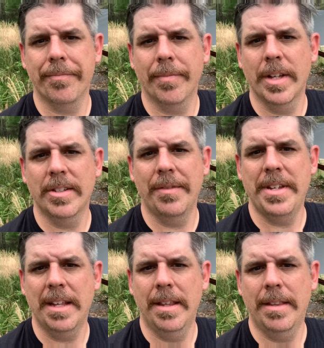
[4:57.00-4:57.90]
stuff
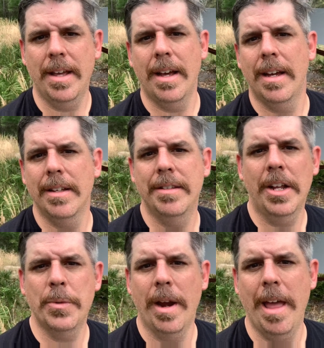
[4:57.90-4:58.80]
sack that the
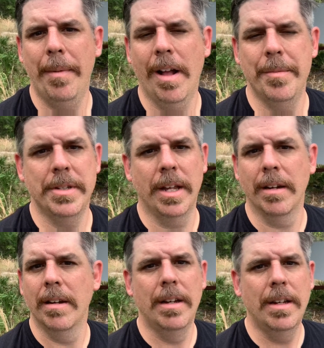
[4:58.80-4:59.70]
Dutch wear hammock comes in,
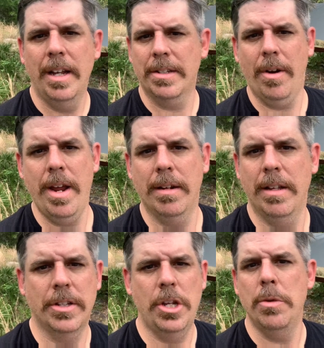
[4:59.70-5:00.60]
it's great.
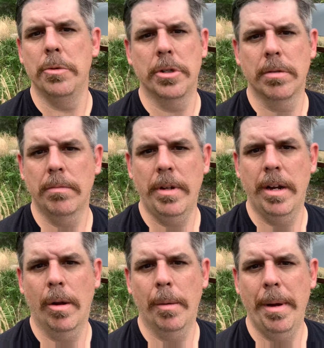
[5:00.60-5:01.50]
It's huge, you
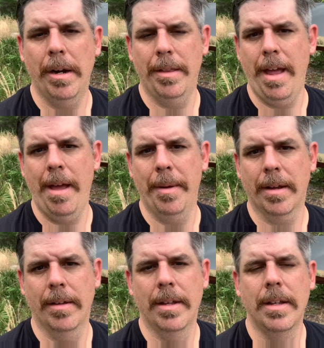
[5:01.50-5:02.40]
know, compared to the hammock.
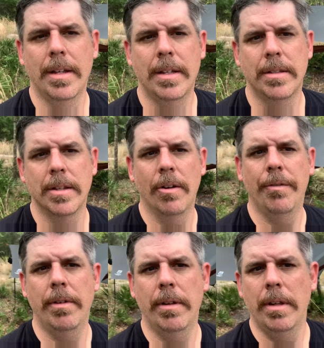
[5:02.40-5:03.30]
So
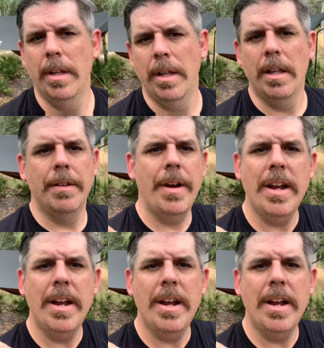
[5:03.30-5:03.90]
very